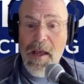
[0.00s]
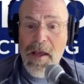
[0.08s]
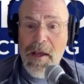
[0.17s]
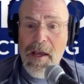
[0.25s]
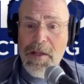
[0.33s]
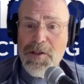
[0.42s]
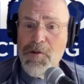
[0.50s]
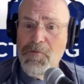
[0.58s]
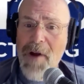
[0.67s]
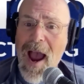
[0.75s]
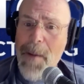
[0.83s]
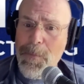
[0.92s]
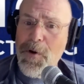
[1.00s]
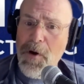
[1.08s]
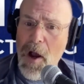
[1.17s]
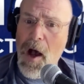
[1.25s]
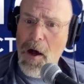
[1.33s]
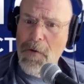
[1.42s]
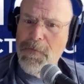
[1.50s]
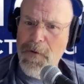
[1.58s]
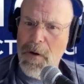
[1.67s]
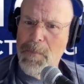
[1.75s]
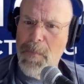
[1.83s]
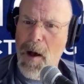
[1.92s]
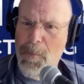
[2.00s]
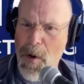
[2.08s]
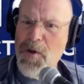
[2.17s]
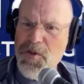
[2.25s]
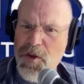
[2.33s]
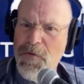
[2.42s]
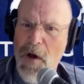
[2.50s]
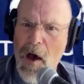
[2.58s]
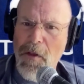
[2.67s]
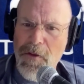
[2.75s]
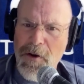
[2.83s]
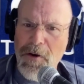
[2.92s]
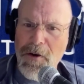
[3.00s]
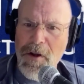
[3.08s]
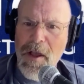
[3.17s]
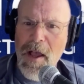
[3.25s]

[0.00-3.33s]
It's a wrapper of a bunch of other